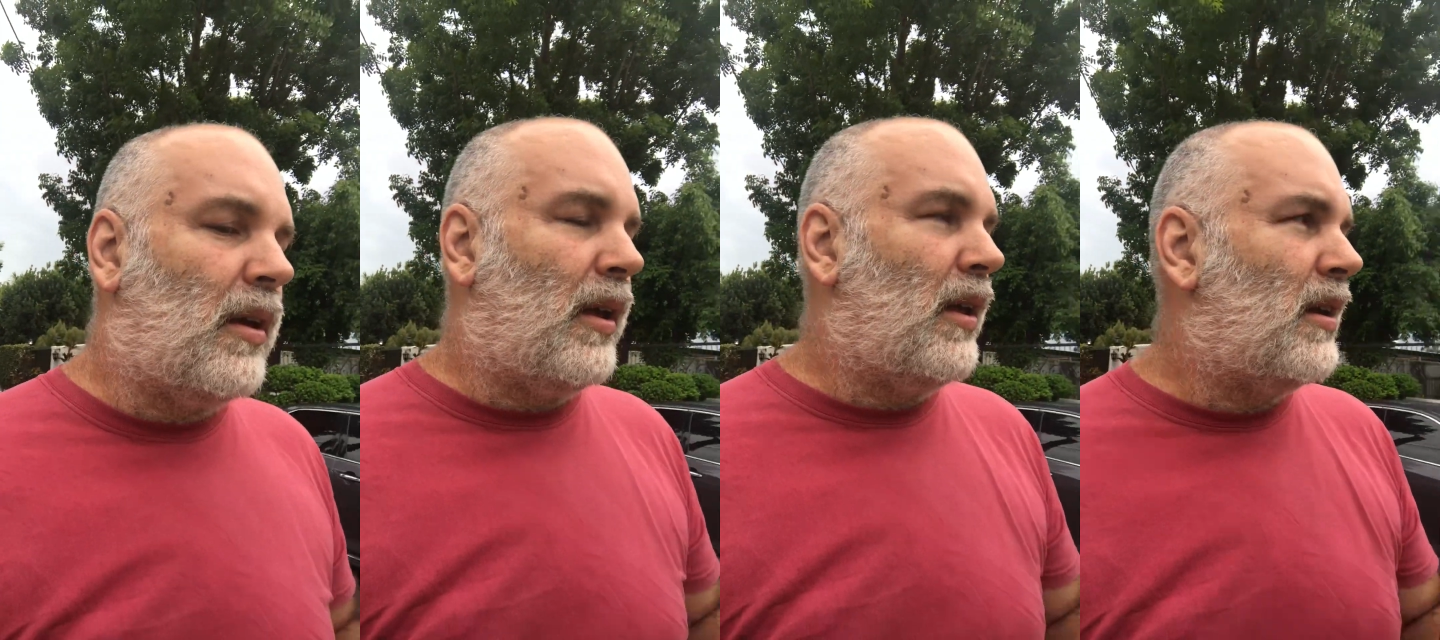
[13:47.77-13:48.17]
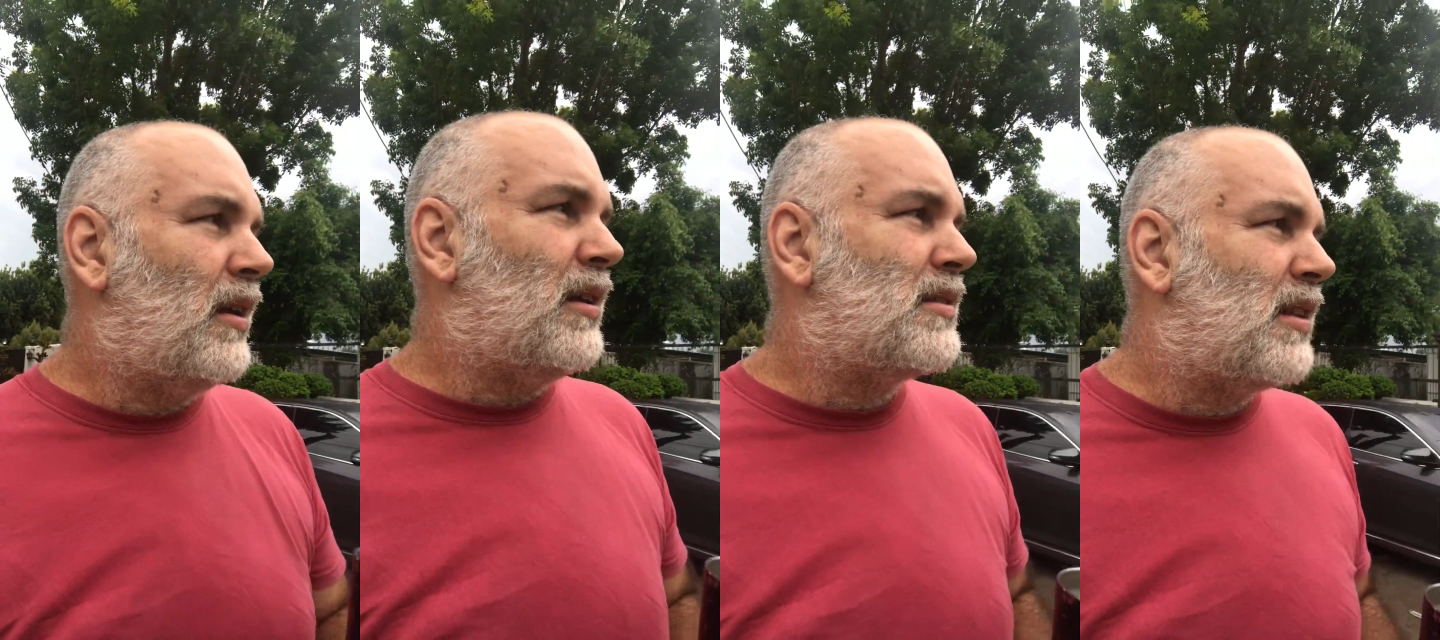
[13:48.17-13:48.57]
it
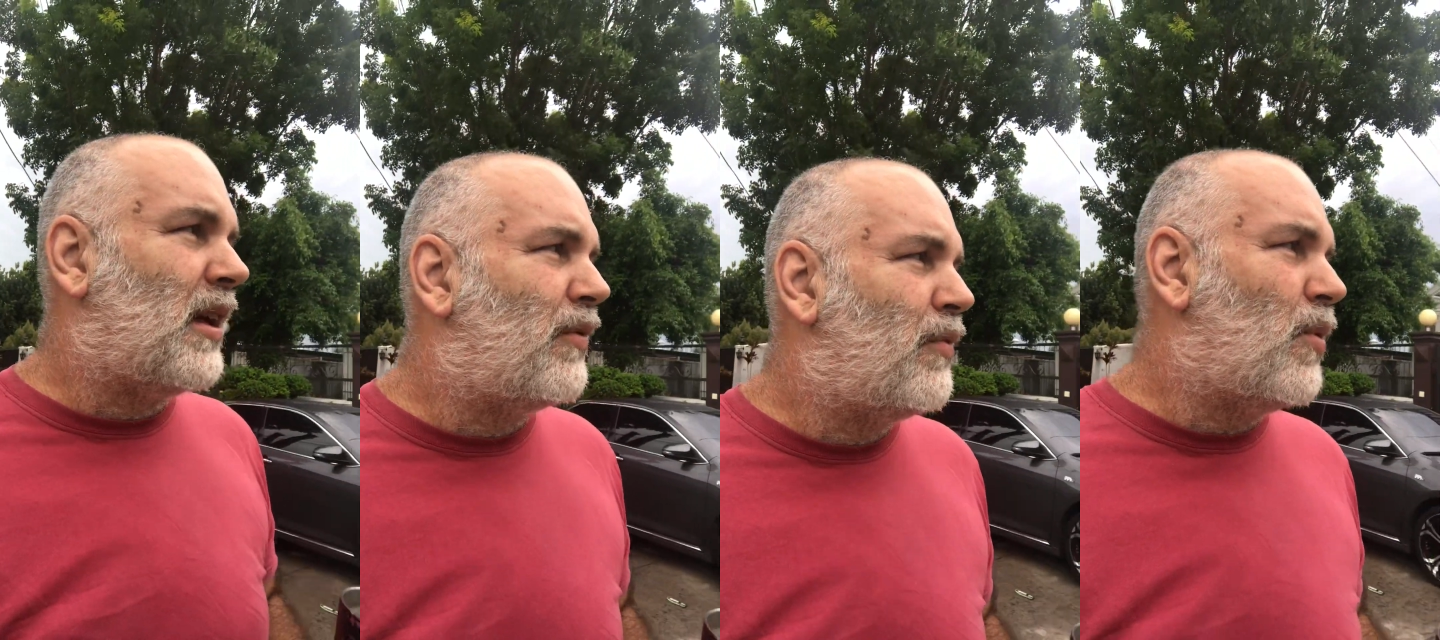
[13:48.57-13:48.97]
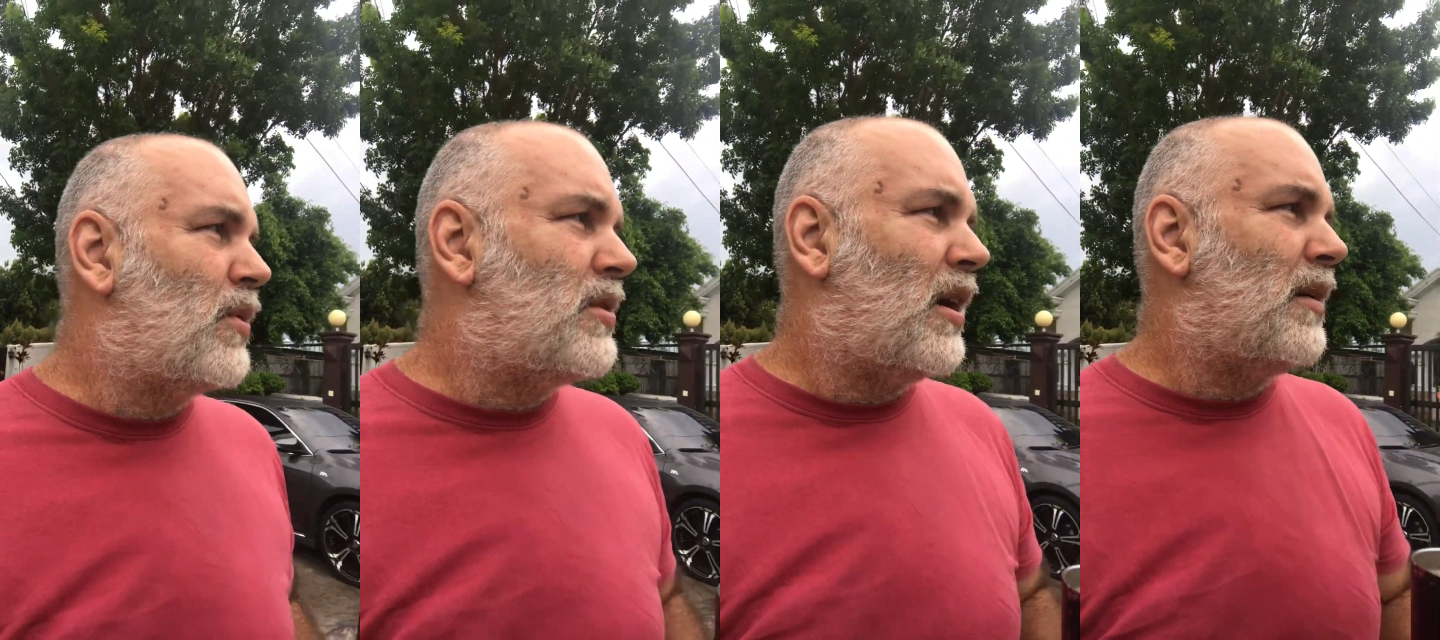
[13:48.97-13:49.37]
is like 4
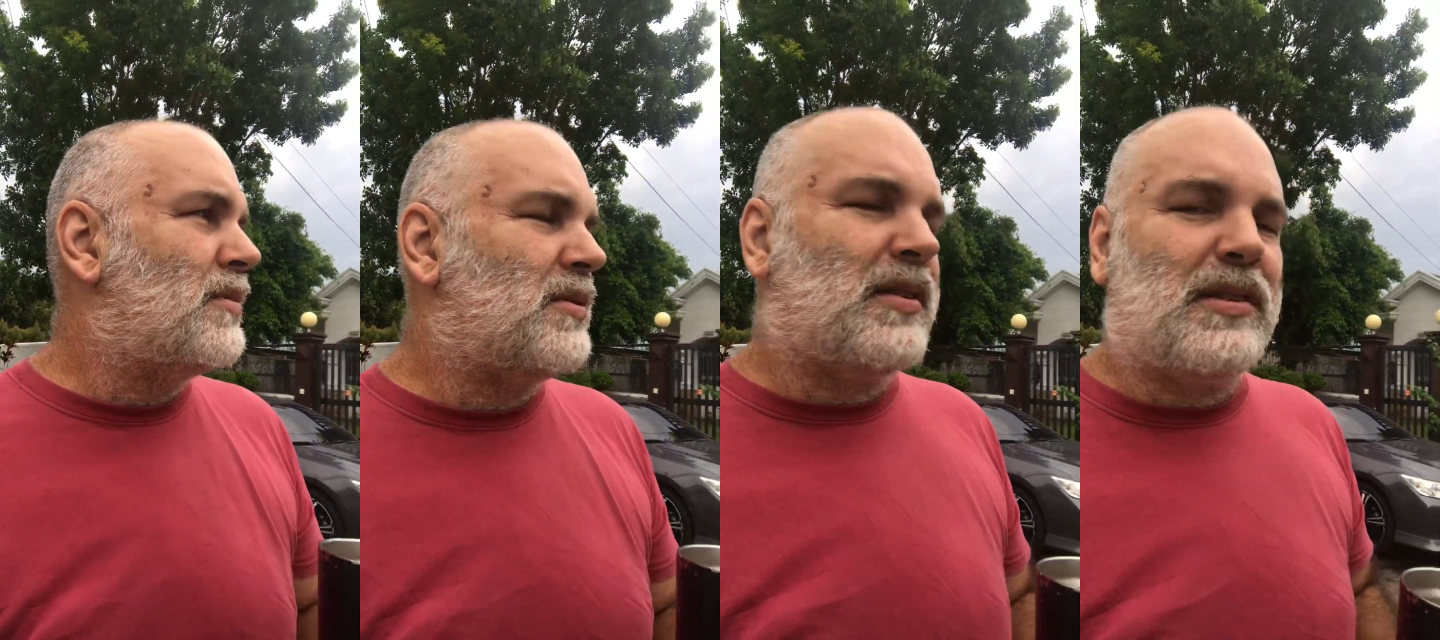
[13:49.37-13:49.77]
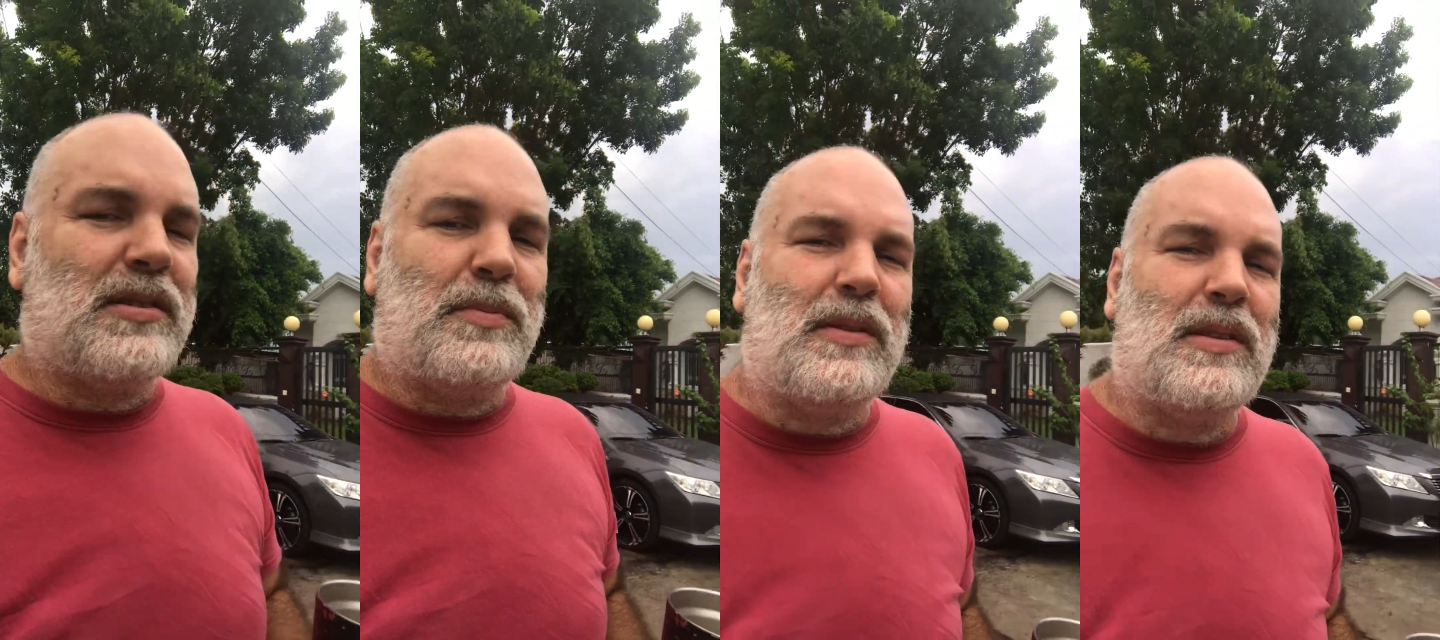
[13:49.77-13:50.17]
times as
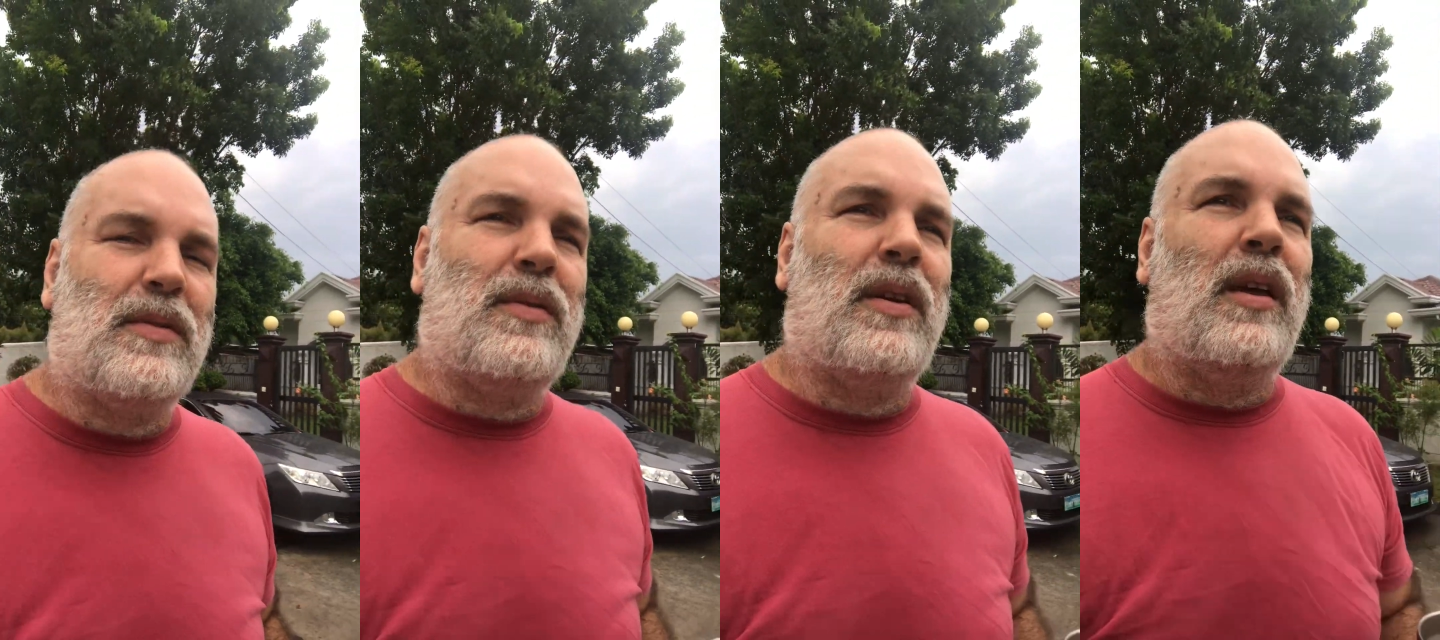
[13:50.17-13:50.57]
expensive